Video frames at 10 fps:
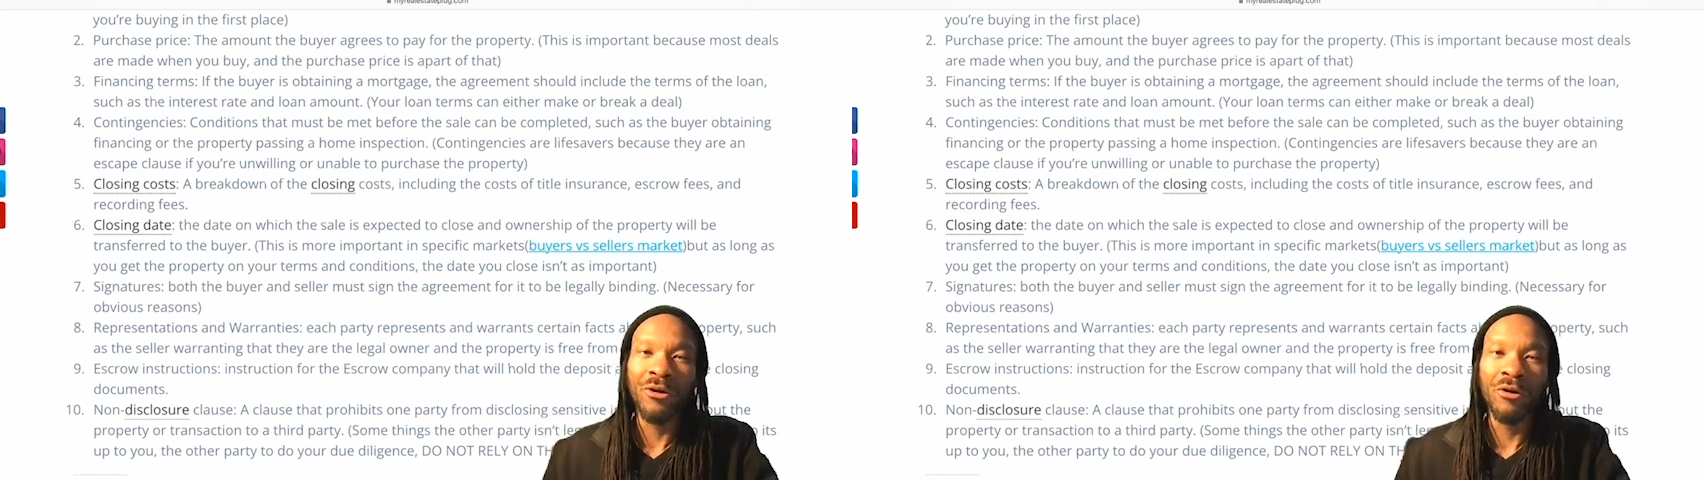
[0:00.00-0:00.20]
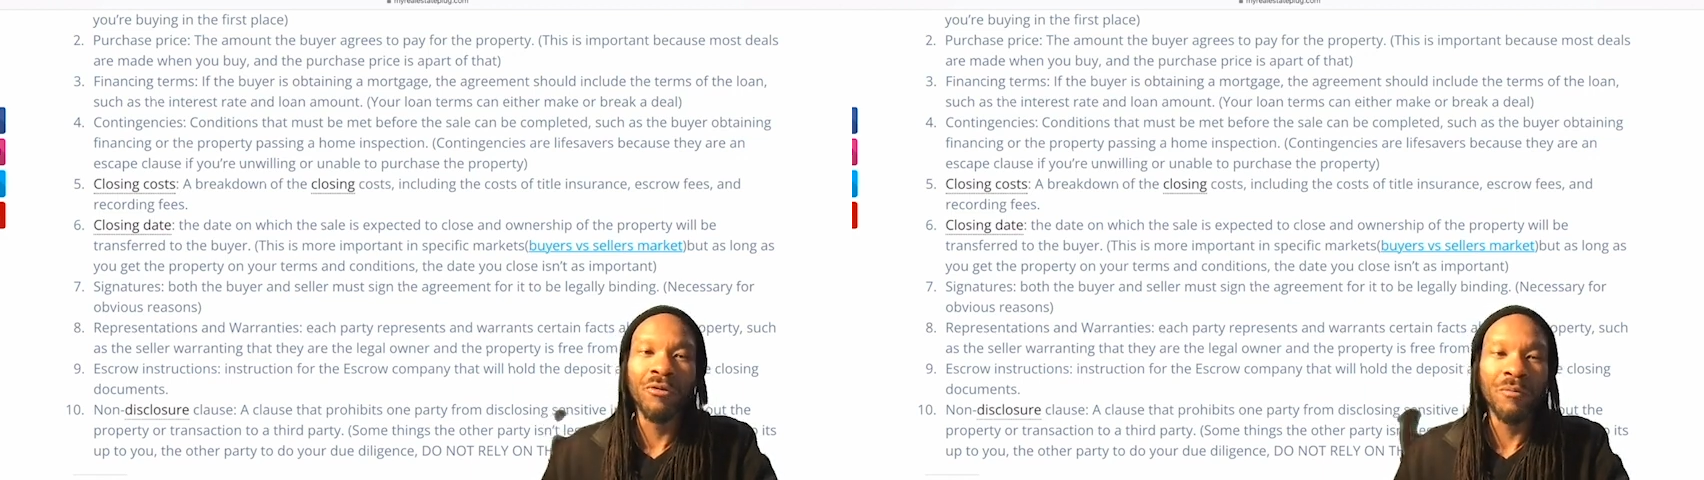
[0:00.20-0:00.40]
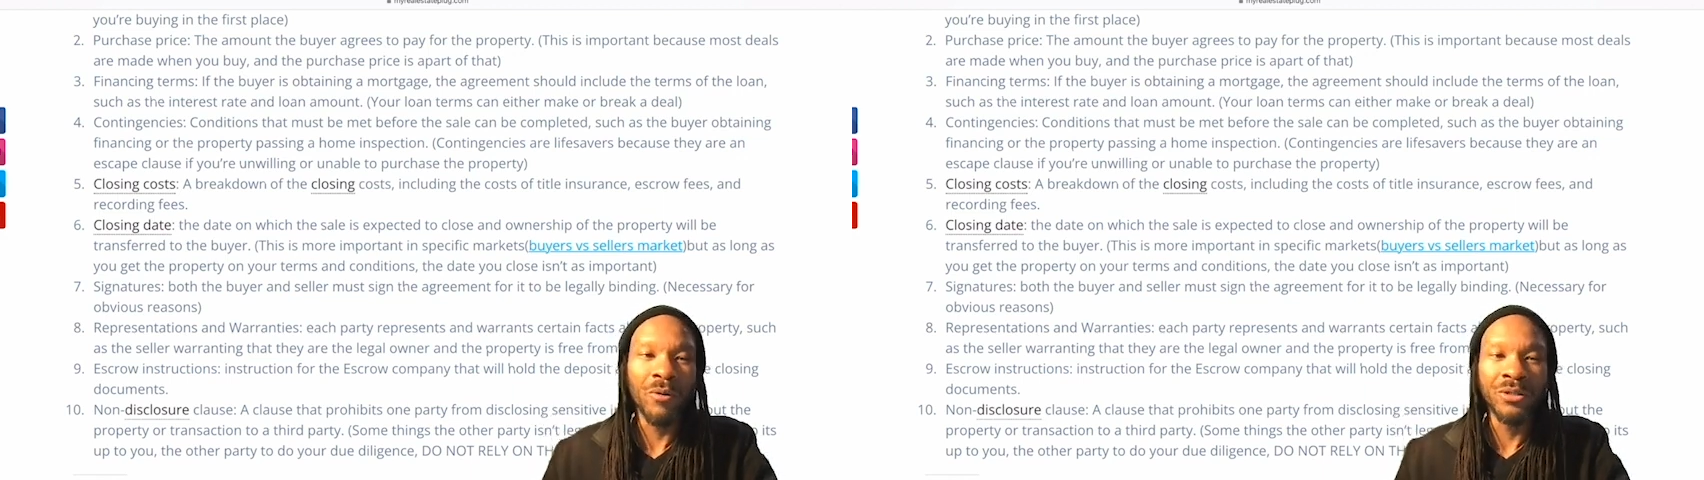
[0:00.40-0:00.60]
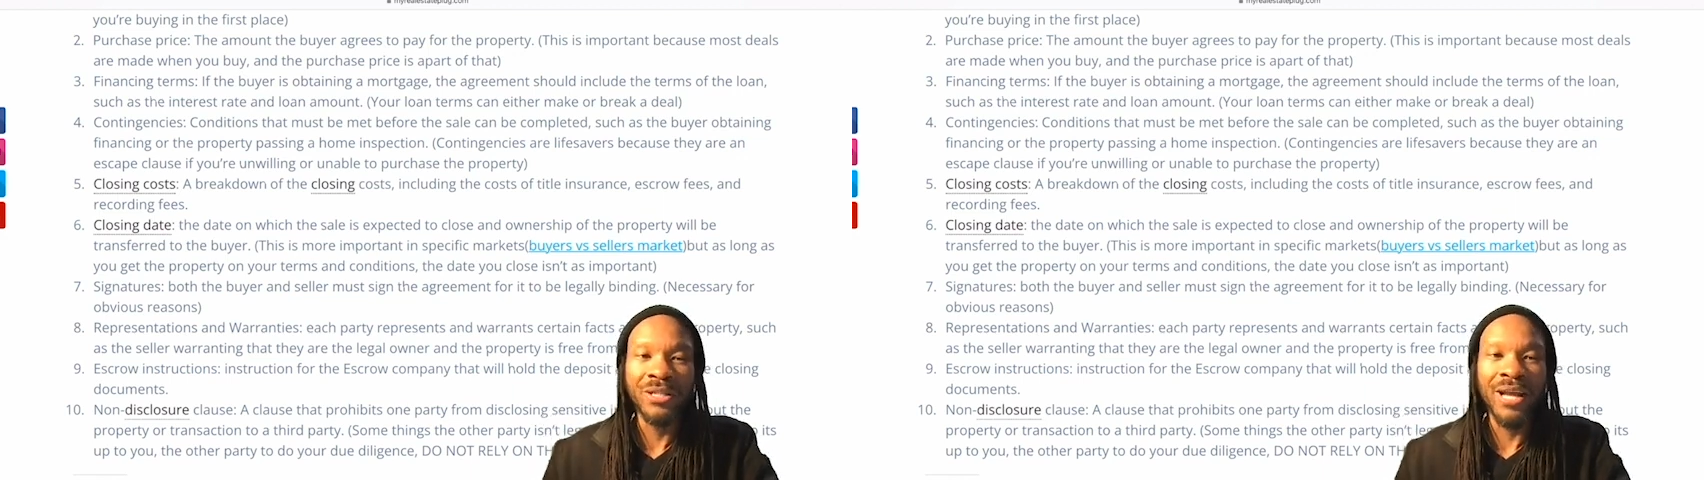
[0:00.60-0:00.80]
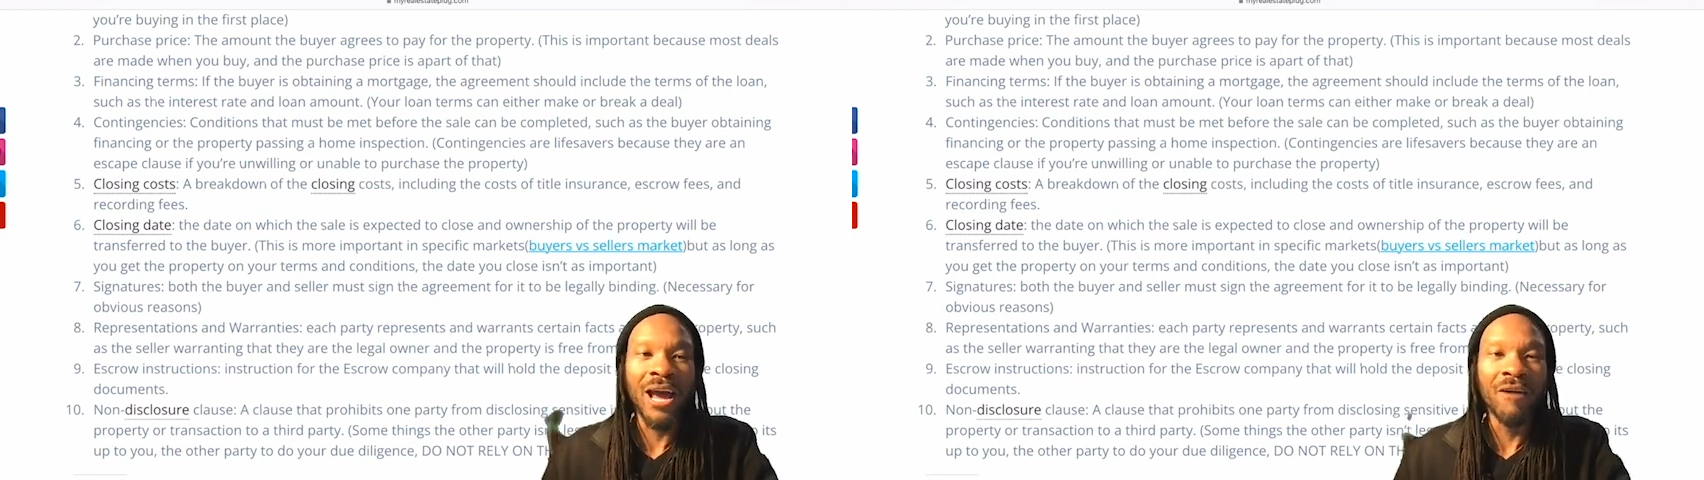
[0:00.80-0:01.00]
Good third person
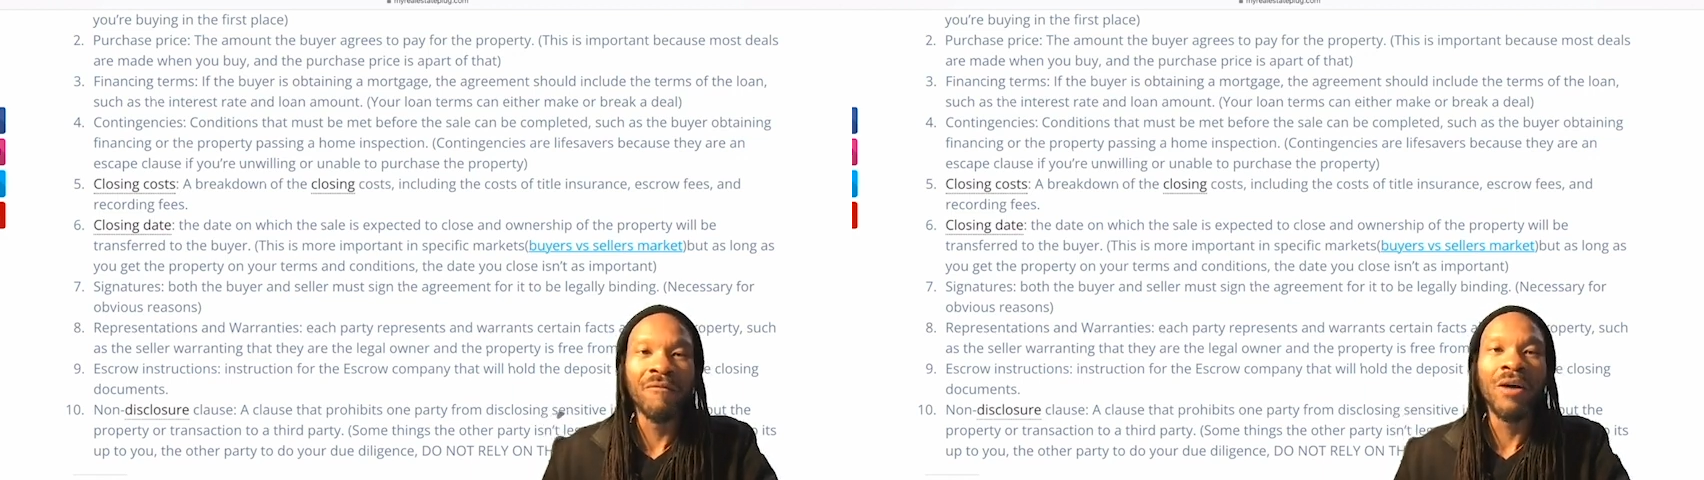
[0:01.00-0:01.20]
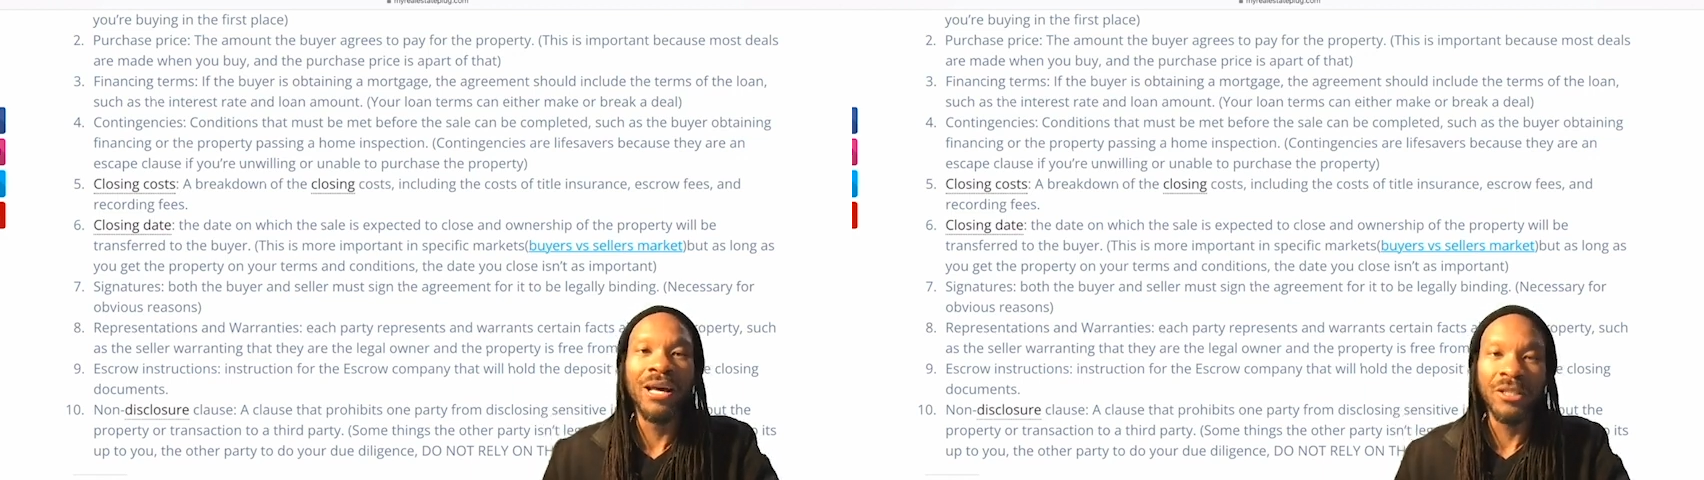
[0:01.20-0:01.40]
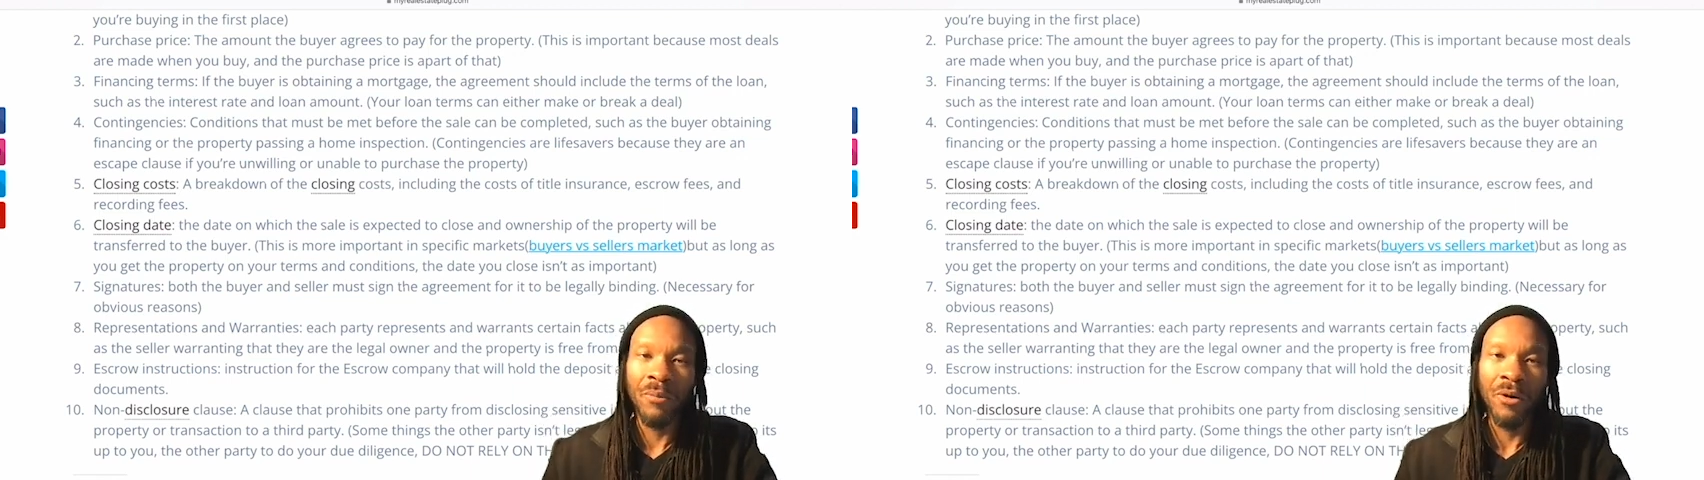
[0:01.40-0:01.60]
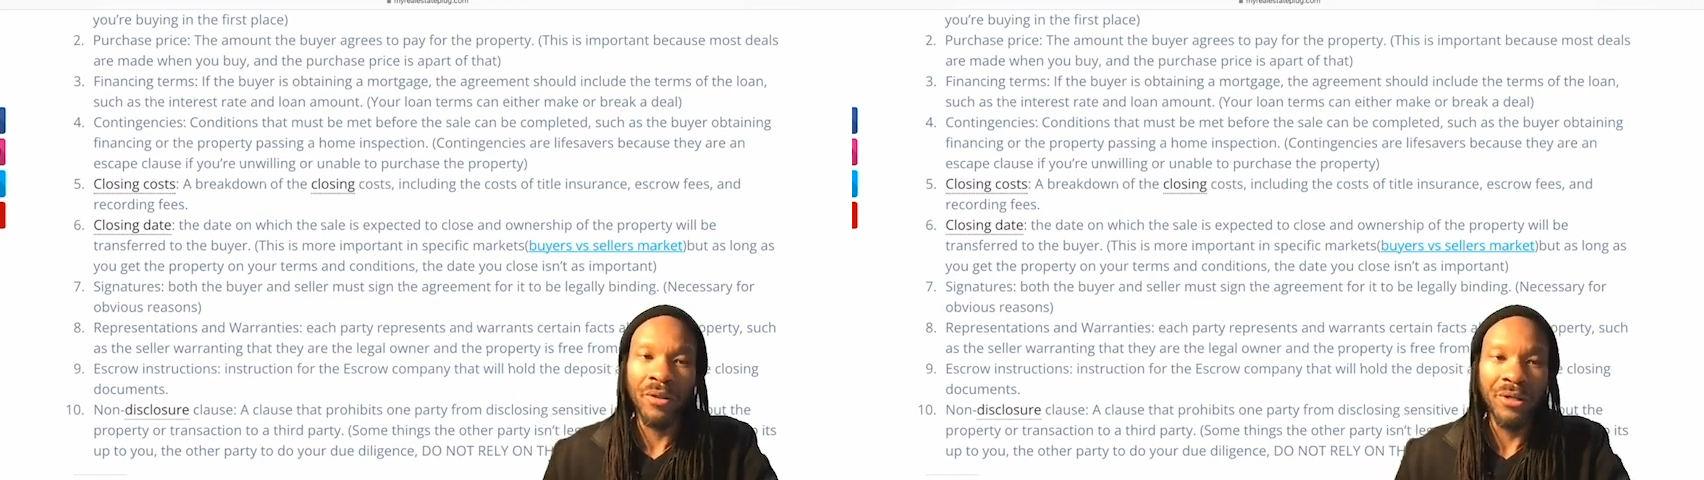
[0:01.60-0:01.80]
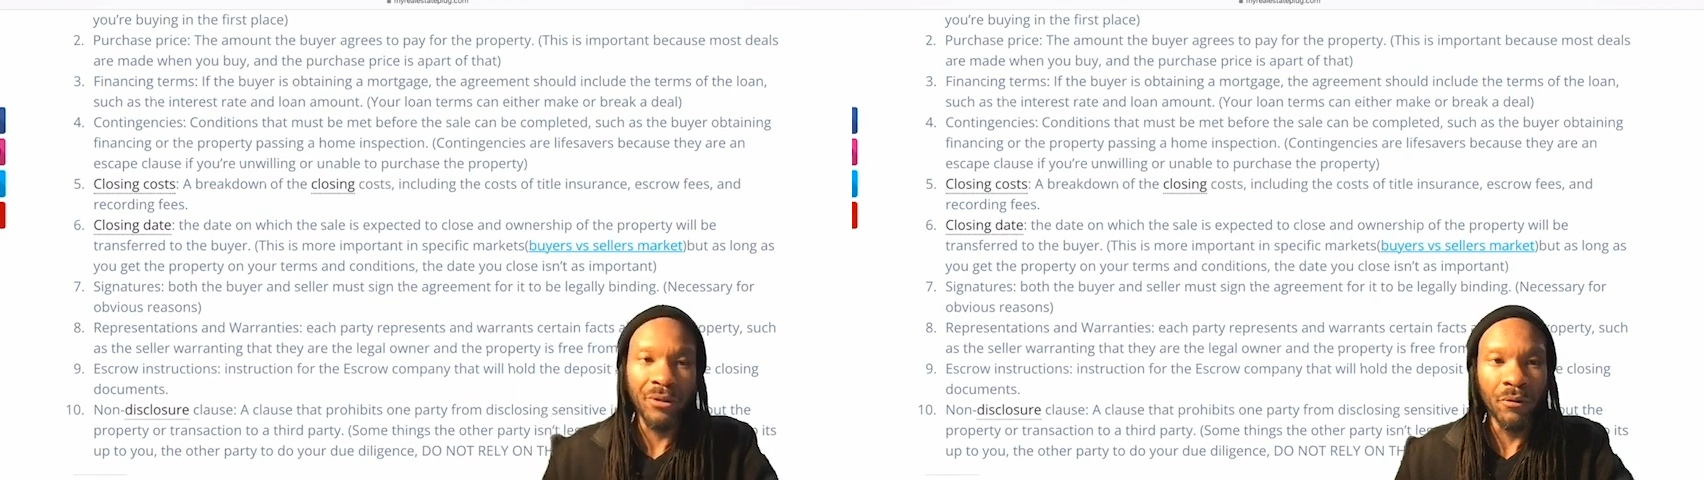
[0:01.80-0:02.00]
to have as a part of
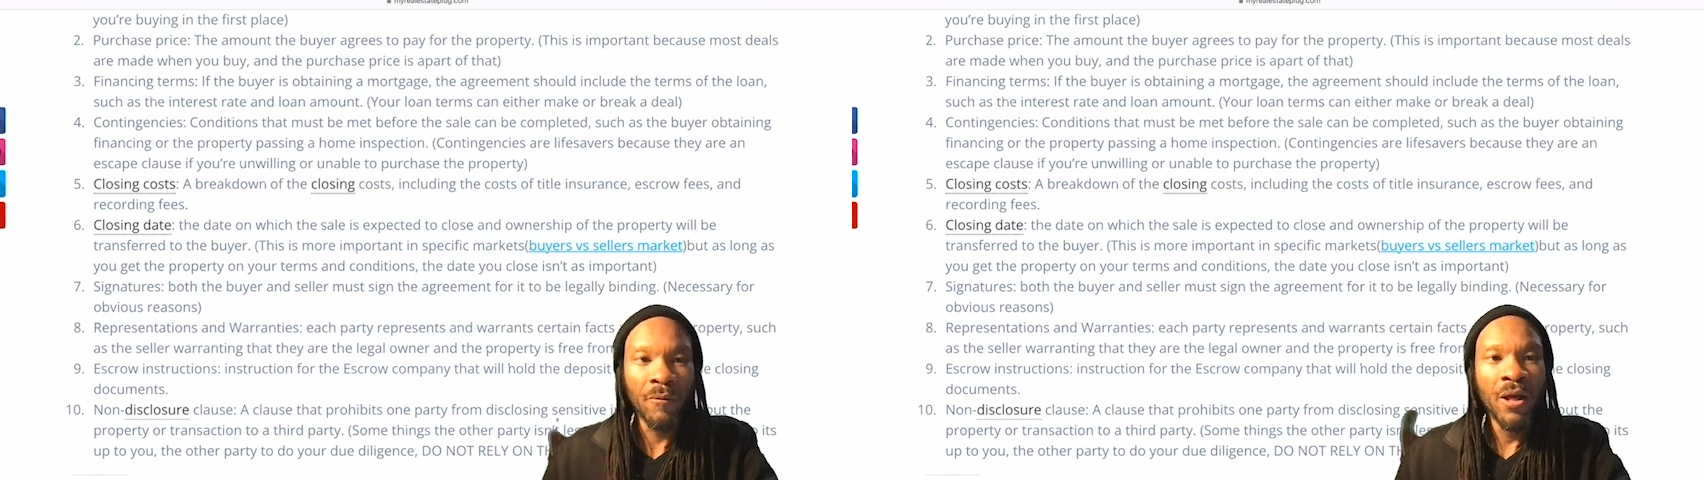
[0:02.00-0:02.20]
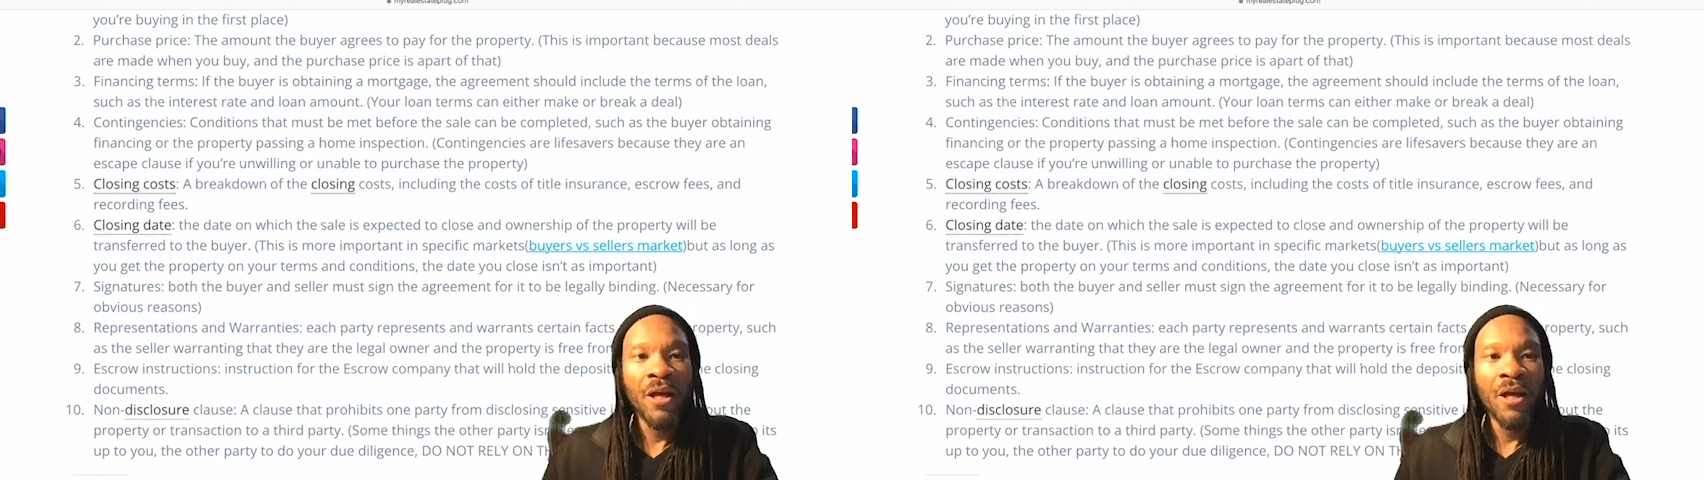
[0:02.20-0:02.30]
the deal.